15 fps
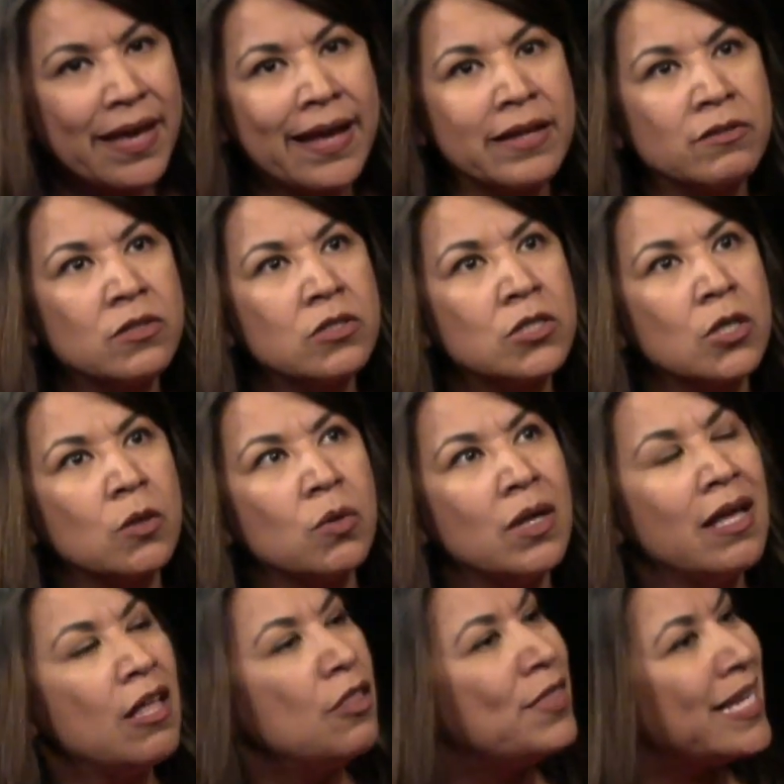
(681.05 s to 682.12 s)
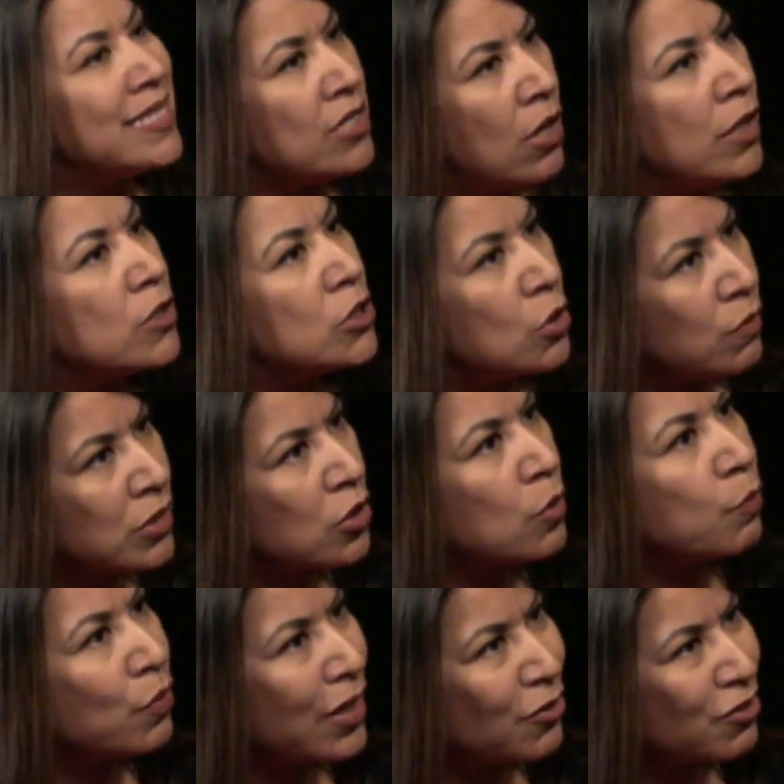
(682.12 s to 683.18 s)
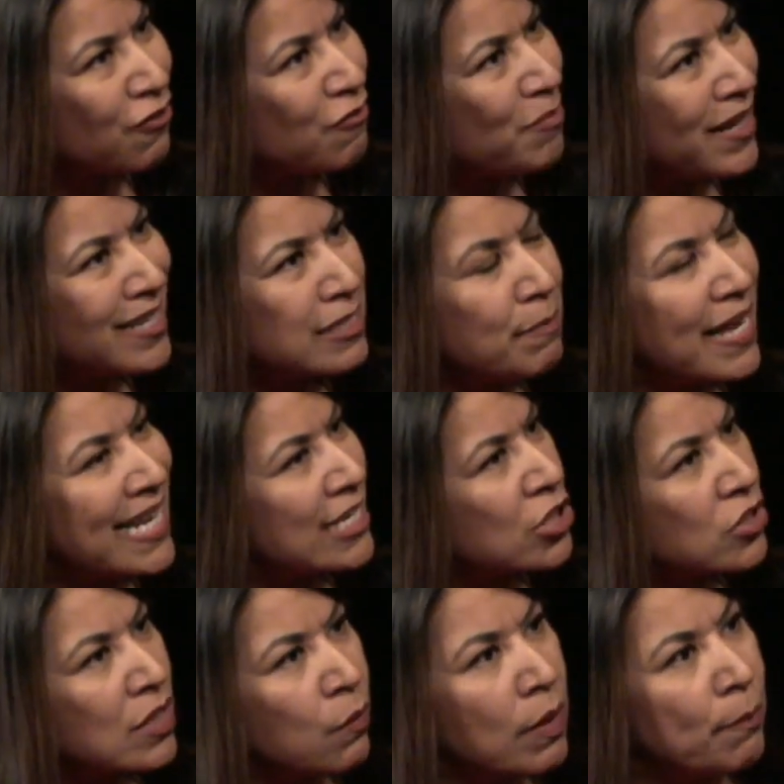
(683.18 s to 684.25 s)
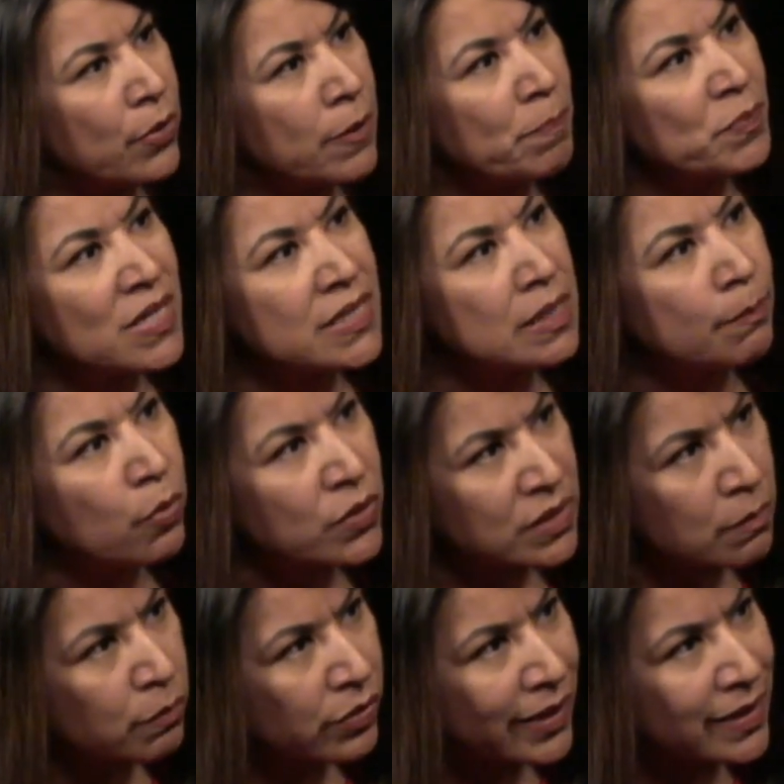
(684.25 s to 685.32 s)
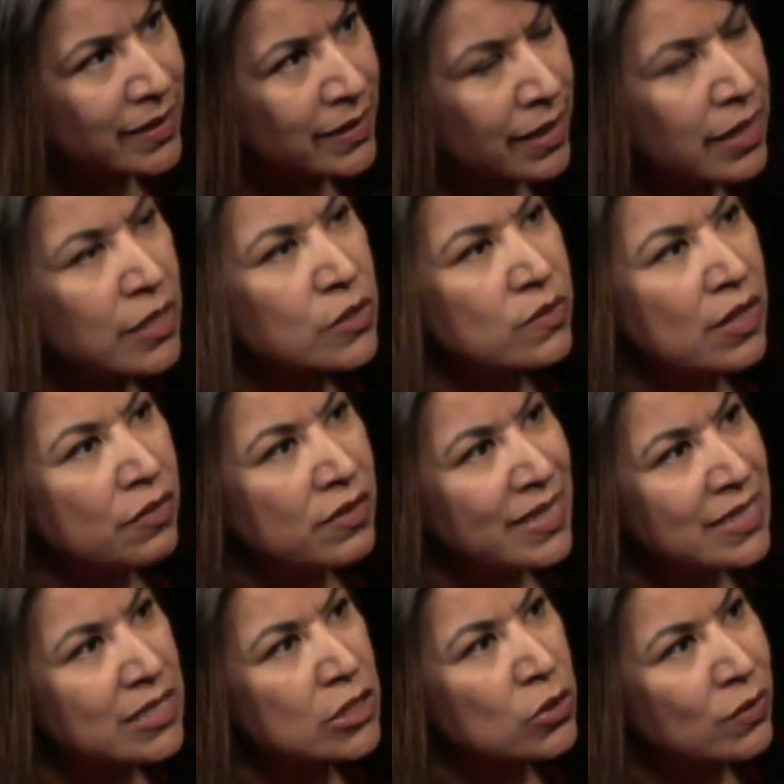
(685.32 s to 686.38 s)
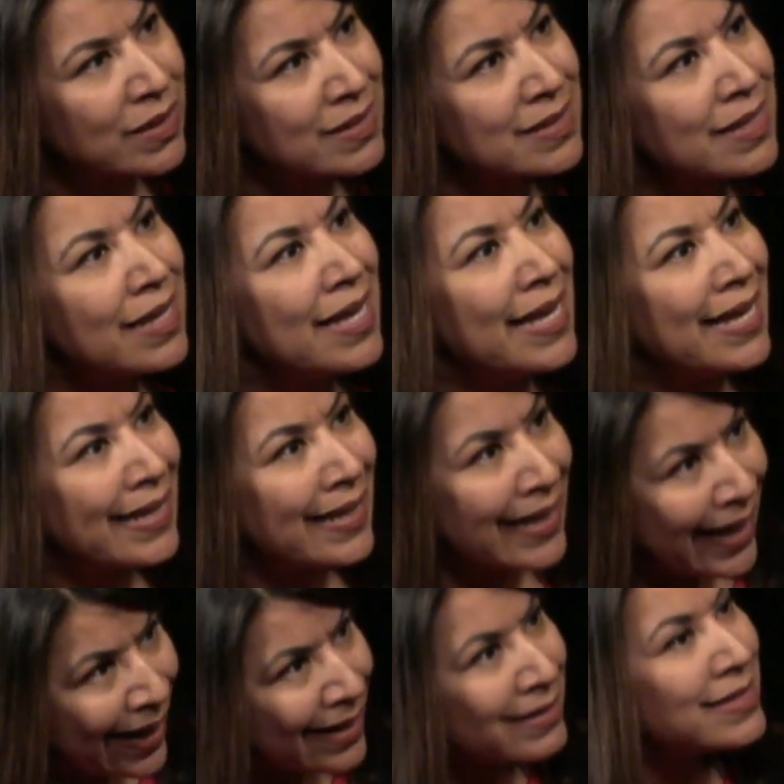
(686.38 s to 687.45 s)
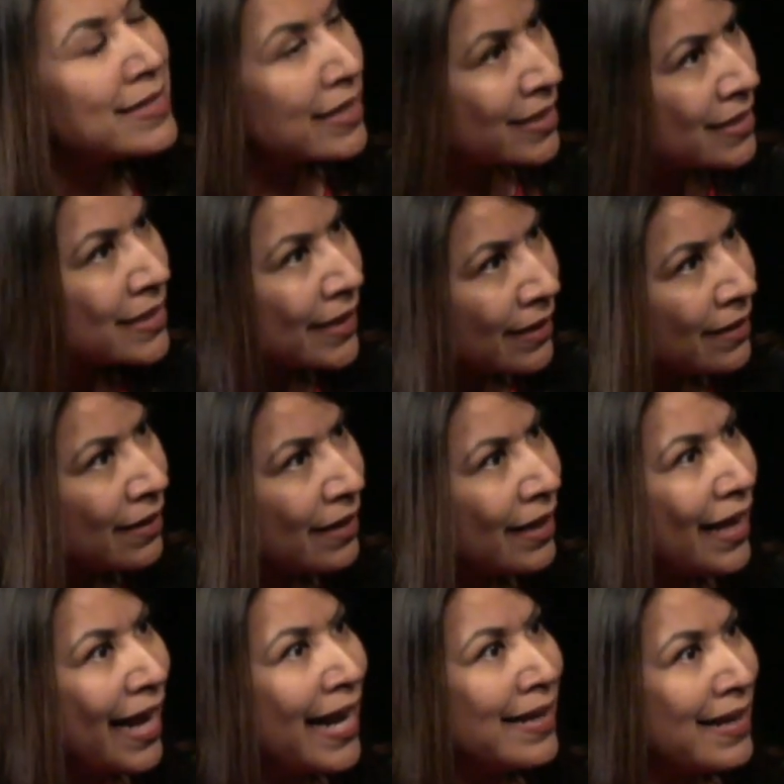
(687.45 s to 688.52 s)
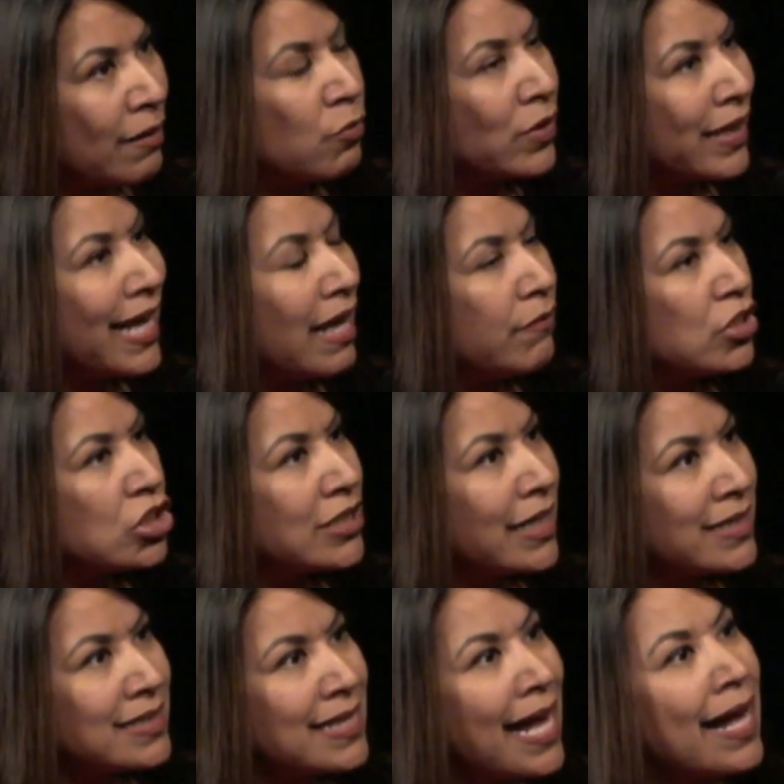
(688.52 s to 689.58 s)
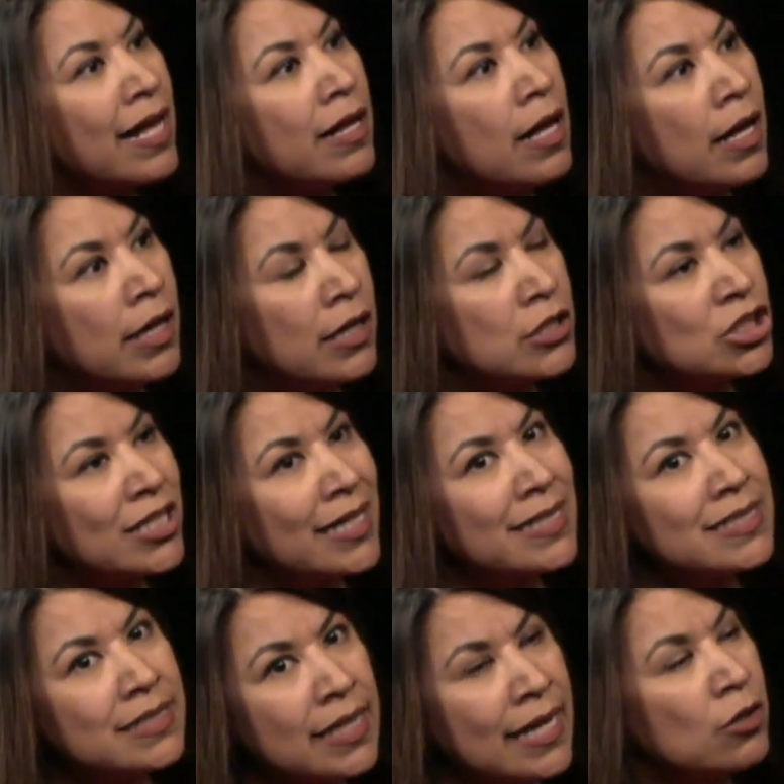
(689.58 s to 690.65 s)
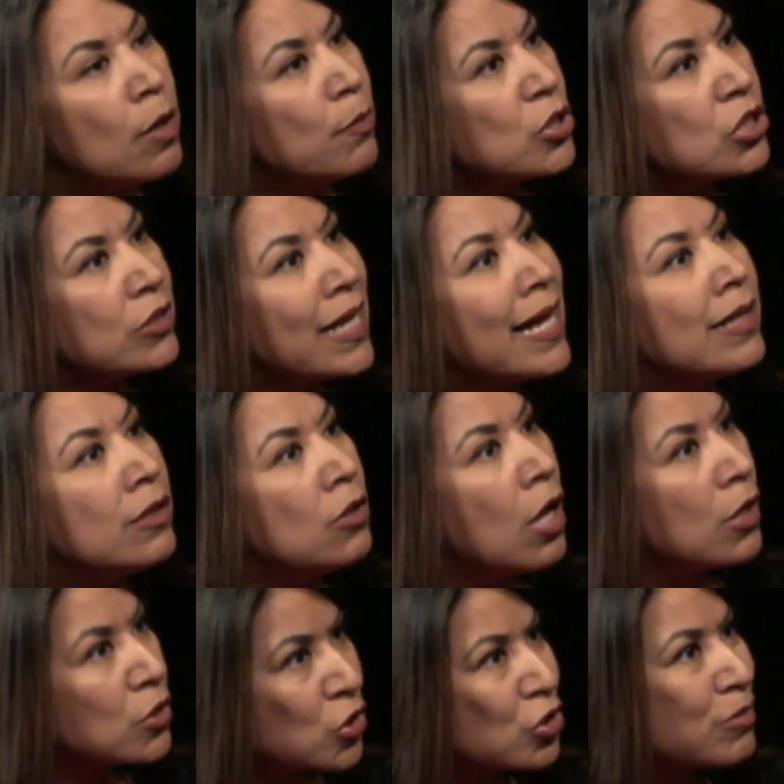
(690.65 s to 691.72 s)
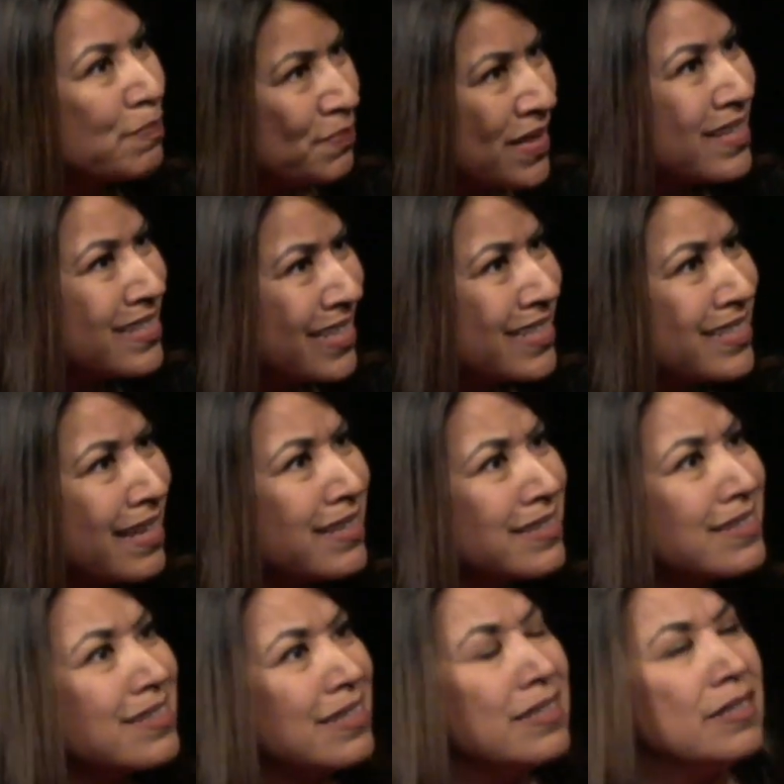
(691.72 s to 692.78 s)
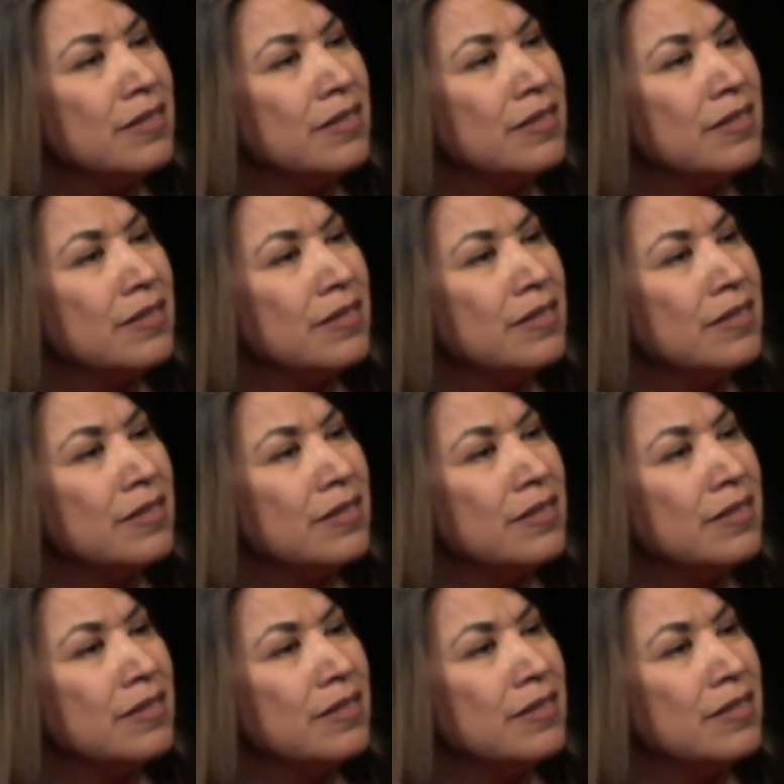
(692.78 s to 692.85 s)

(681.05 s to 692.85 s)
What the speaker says: And so that's also another priority of mine, is making sure that we put supports in place so that these students can succeed and really have a chance and opportunity at long-term success.